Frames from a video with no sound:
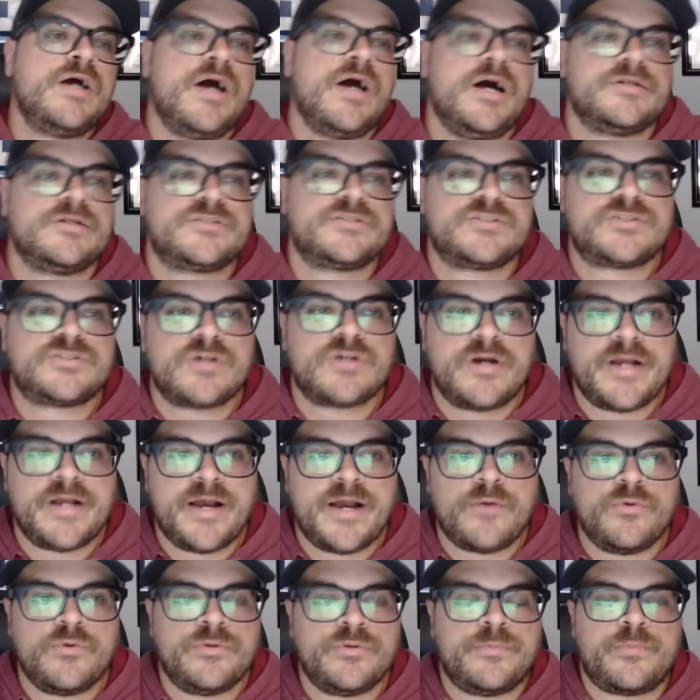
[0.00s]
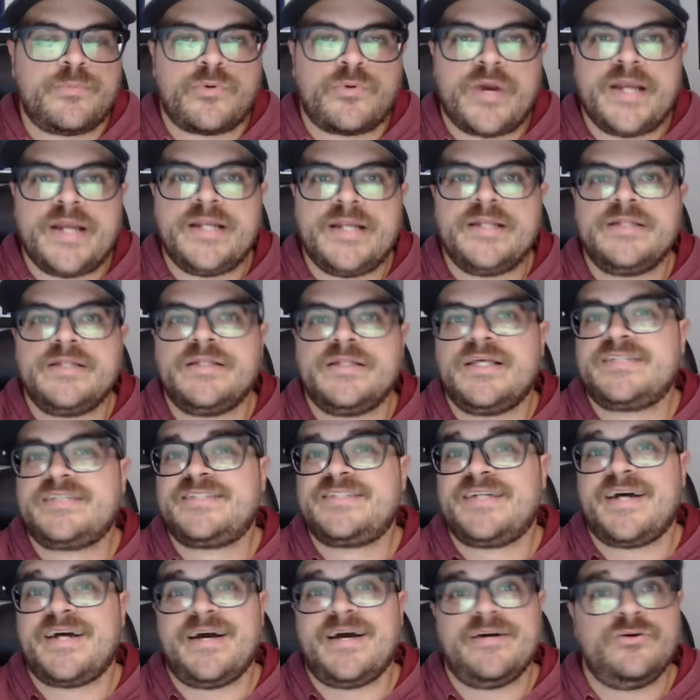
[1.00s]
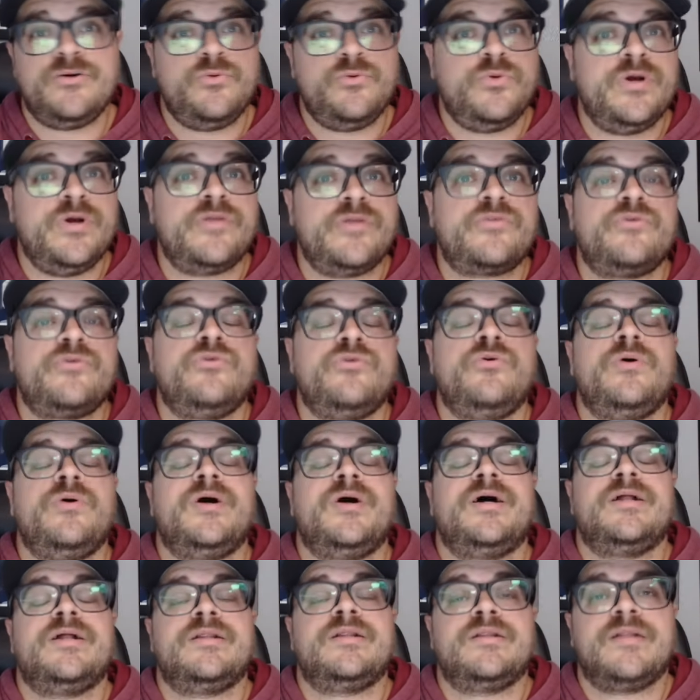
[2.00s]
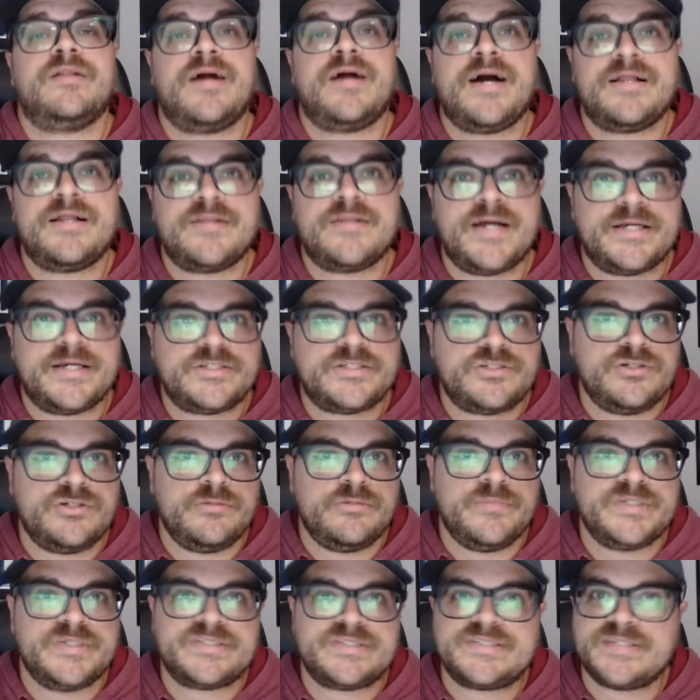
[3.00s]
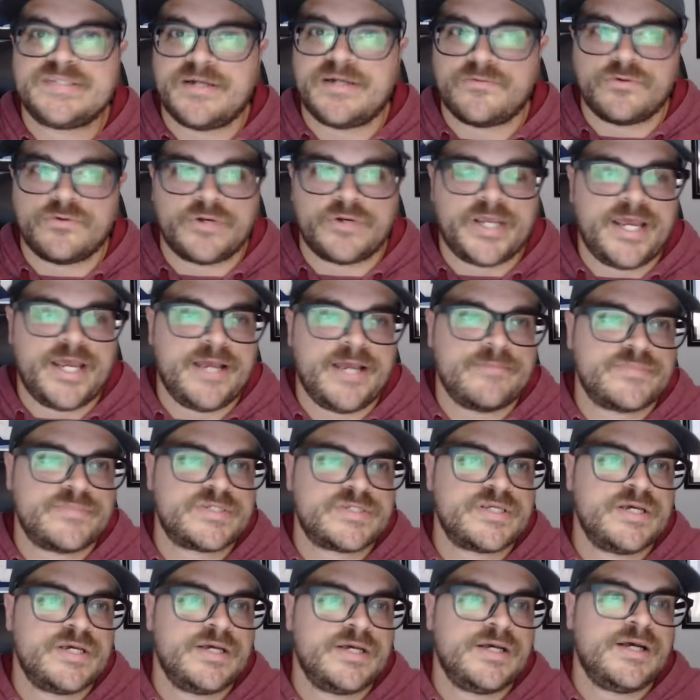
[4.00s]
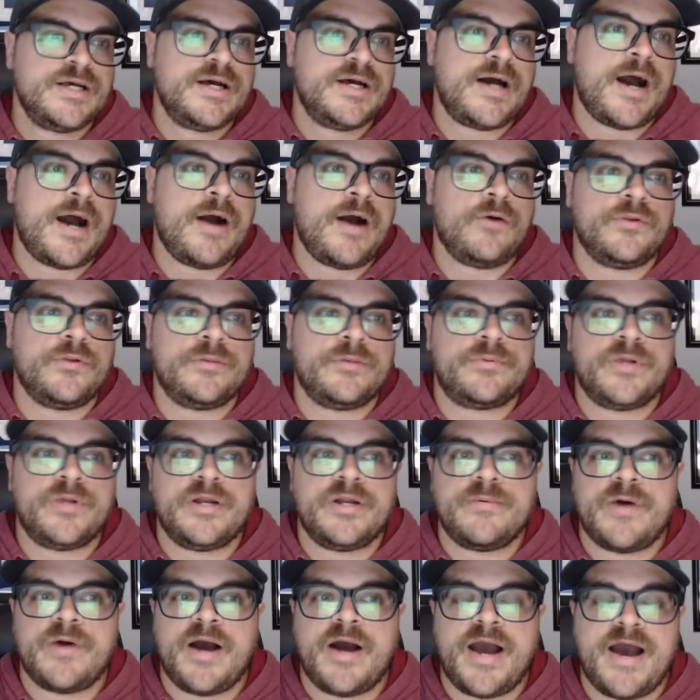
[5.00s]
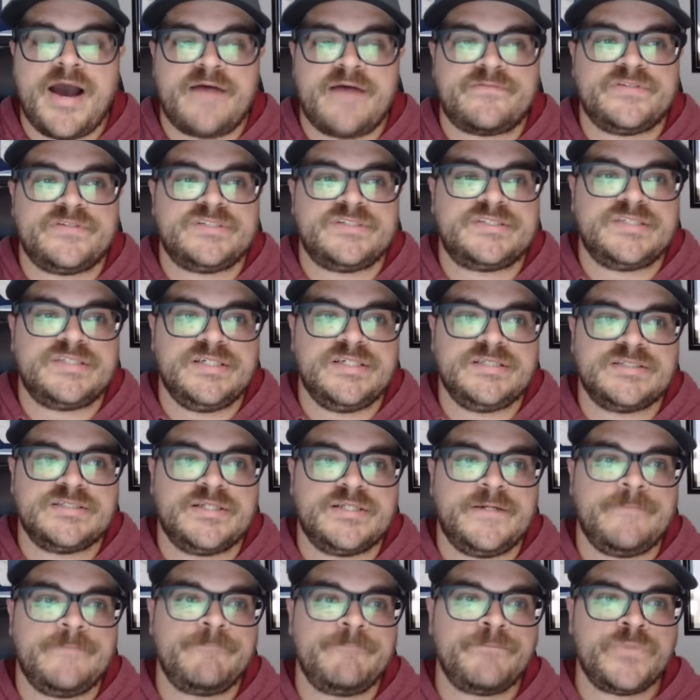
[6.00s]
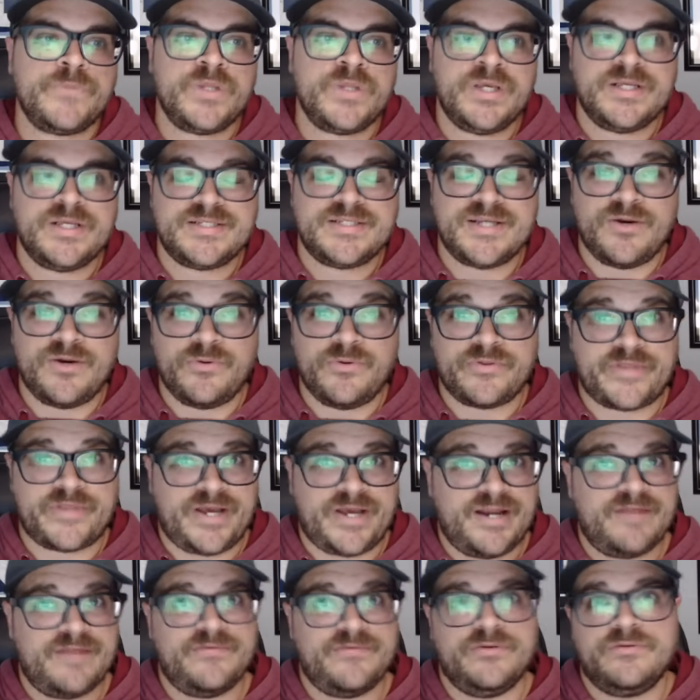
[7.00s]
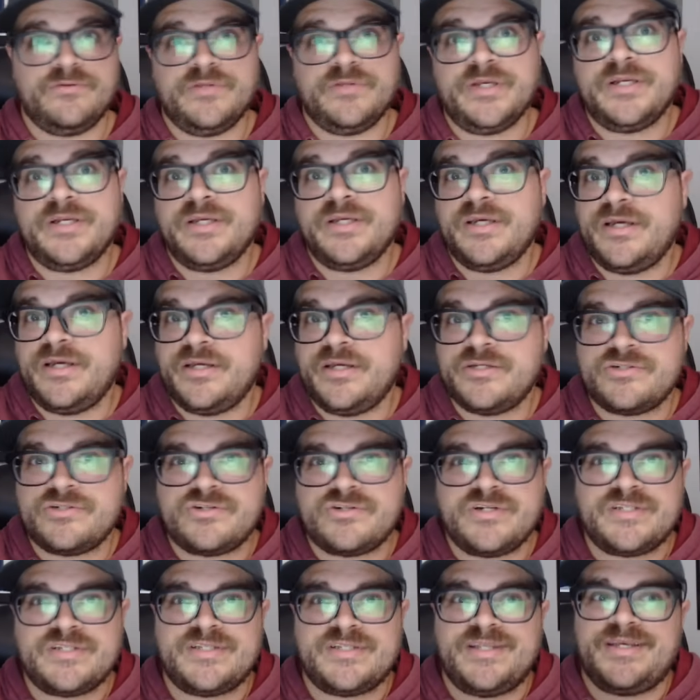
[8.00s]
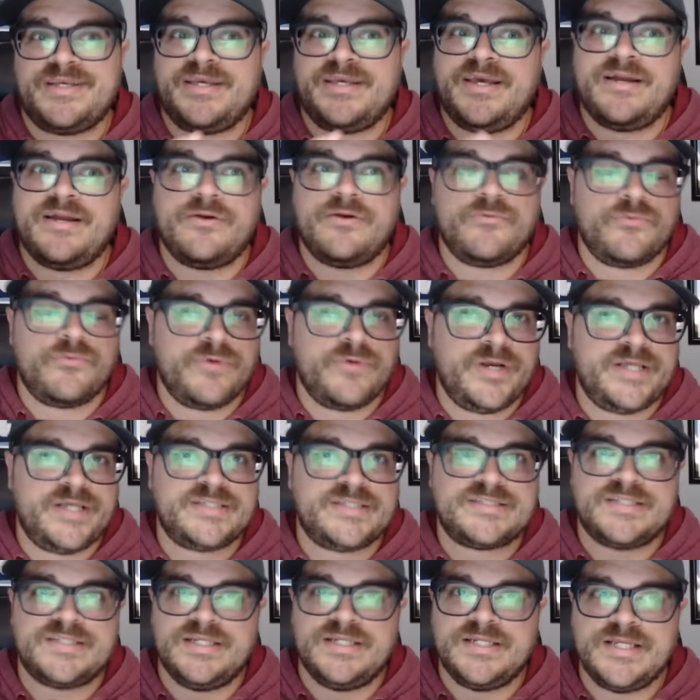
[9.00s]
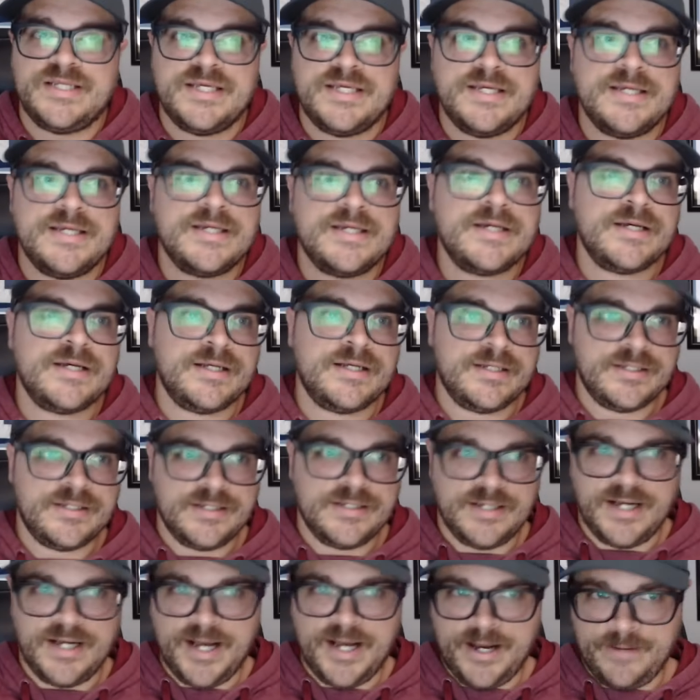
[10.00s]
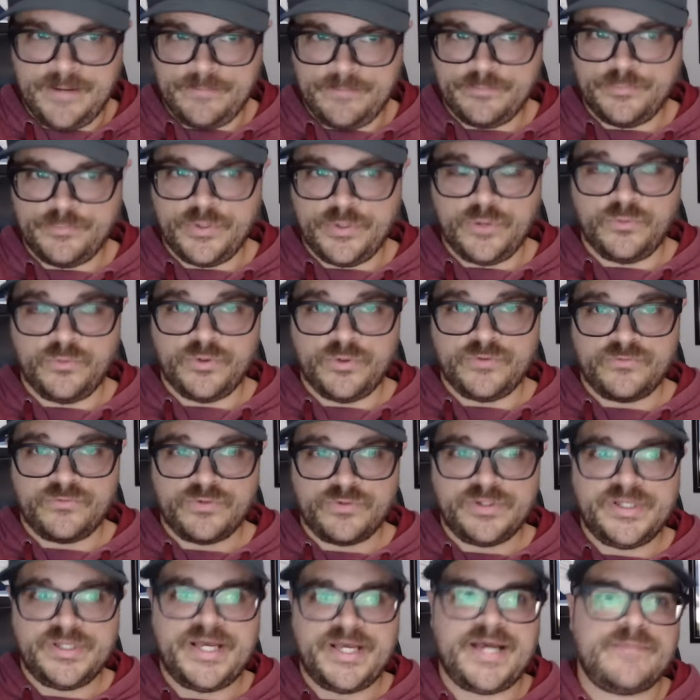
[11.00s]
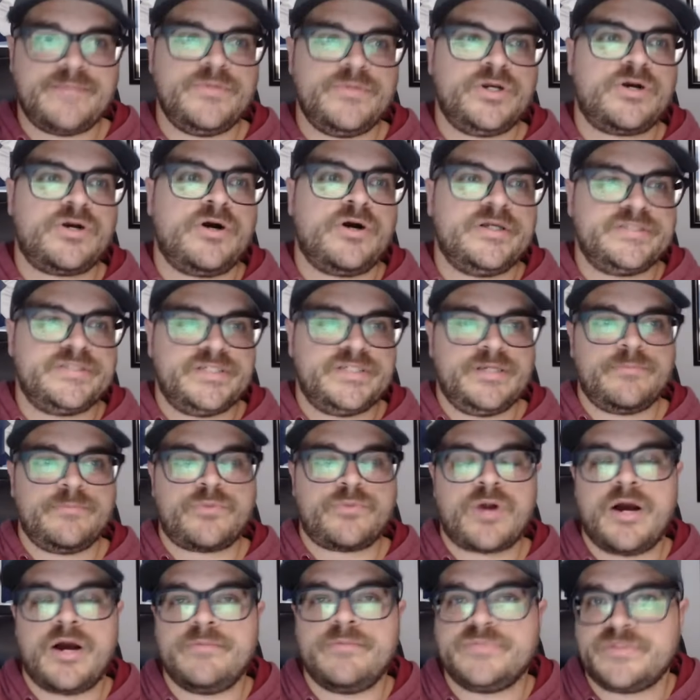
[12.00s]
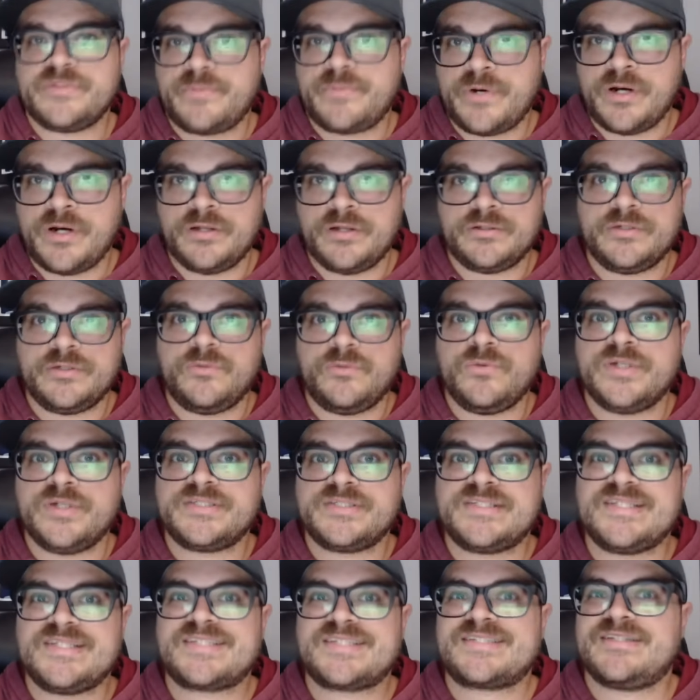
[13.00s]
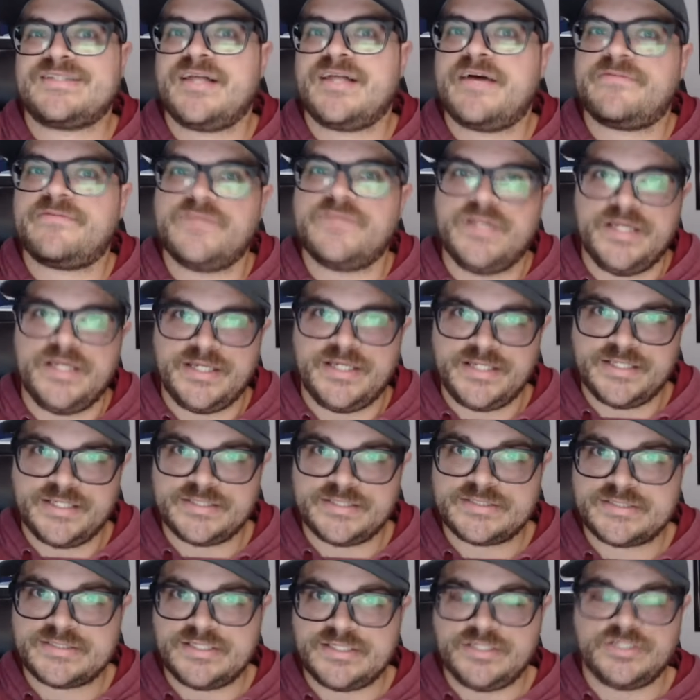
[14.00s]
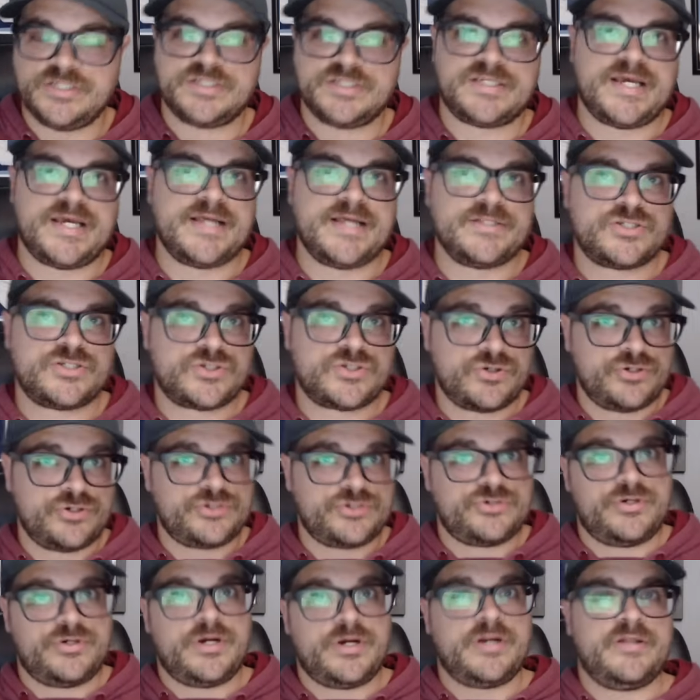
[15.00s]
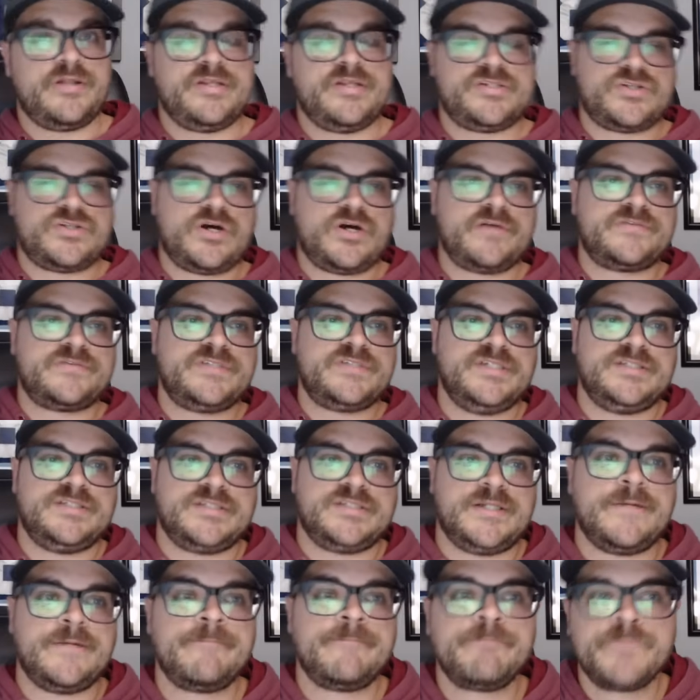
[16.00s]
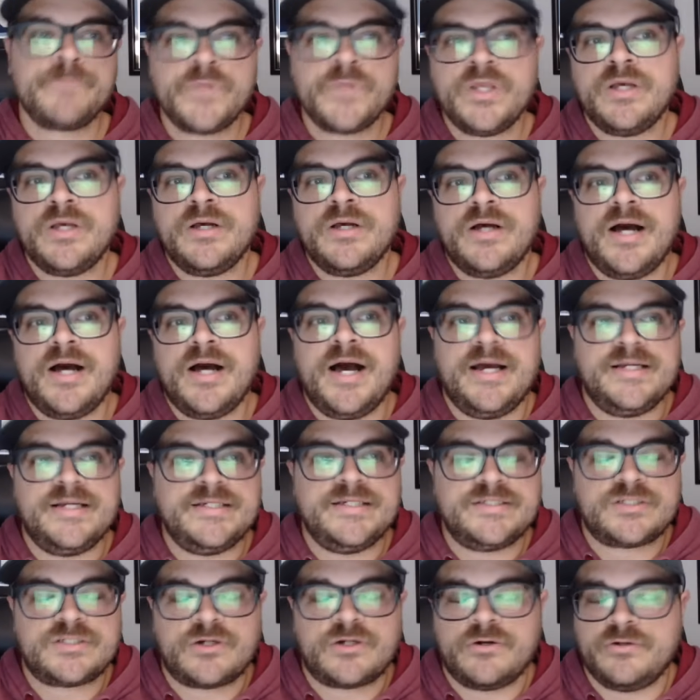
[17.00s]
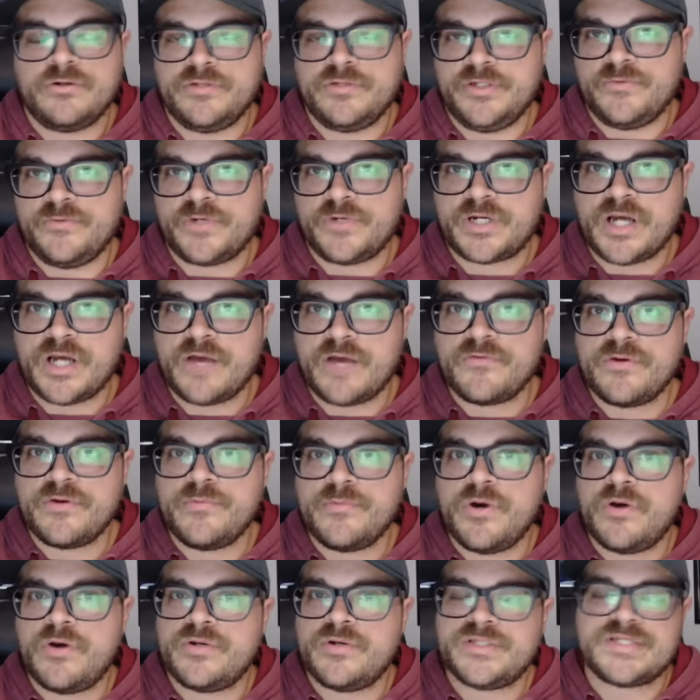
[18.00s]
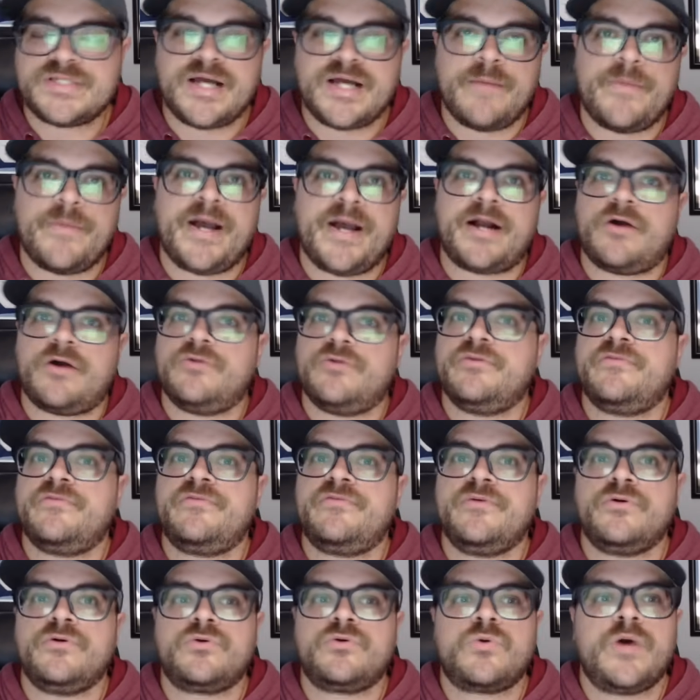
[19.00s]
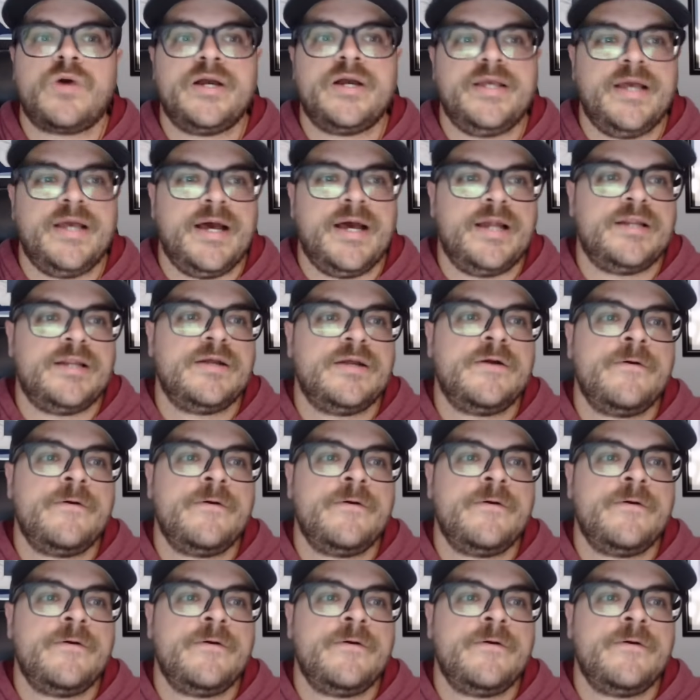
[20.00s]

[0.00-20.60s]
So starting out with Braden, that's a guy who went through a lot last year, missed several games, only played about half the season, dealt with kind of a litany of injuries. I think he had a wrist, a knee. But what really had been causing him problems, apparently, was this left knee of his. He just had surgery on it this offseason. And he's currently in recovery mode. He's not back on the field quite yet.